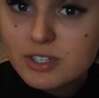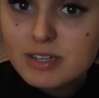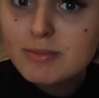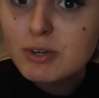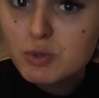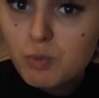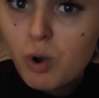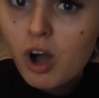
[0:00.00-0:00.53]
so
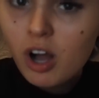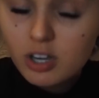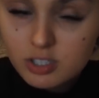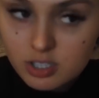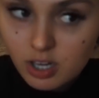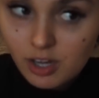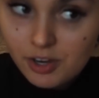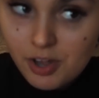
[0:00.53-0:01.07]
much work
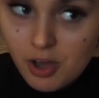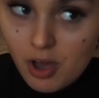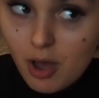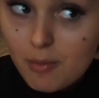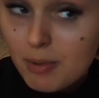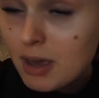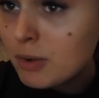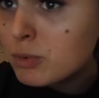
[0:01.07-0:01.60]
done
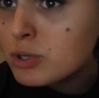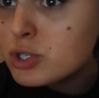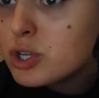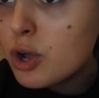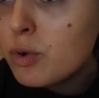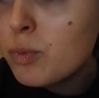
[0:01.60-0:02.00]
I it was know.